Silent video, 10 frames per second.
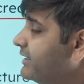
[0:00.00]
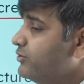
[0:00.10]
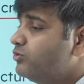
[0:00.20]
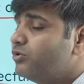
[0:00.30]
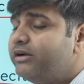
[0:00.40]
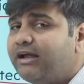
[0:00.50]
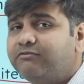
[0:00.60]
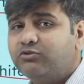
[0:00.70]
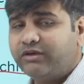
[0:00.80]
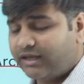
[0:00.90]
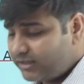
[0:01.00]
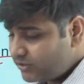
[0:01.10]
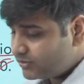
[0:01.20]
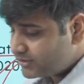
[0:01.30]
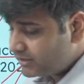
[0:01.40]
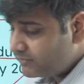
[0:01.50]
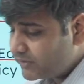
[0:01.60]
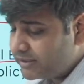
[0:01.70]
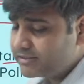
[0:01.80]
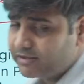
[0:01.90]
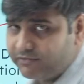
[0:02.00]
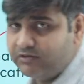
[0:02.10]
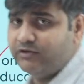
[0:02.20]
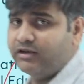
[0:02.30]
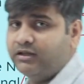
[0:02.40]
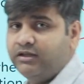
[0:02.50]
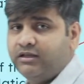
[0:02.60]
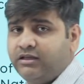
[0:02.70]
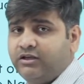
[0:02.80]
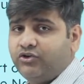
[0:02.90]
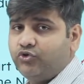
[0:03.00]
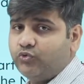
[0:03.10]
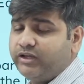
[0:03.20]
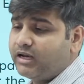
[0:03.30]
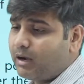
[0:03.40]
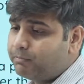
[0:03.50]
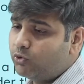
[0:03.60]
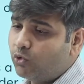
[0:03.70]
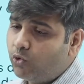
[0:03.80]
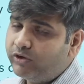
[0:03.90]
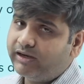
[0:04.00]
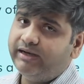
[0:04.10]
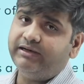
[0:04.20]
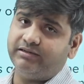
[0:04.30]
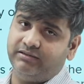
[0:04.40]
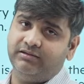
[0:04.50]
You don't have to carry your certificates everywhere. You can upload it